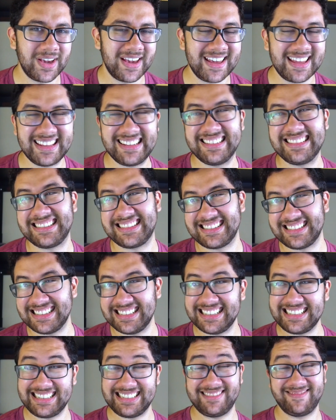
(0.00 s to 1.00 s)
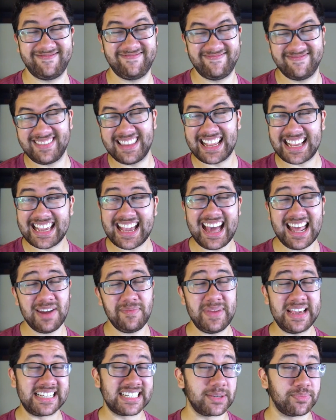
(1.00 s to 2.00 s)
And kind
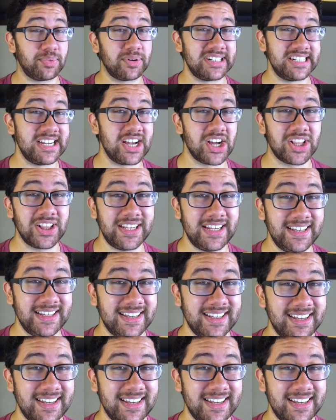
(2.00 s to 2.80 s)
of makes it pretty ugly.